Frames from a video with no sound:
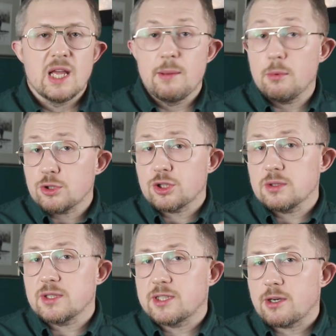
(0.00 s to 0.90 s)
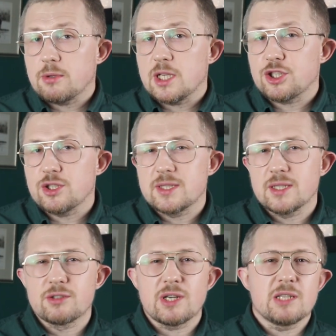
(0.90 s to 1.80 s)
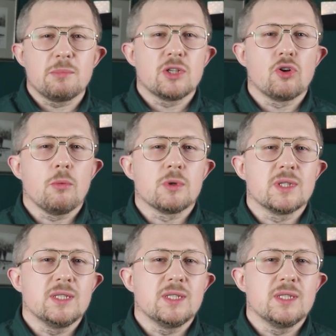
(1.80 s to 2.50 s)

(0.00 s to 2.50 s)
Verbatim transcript: Emotional dysregulation is incredibly common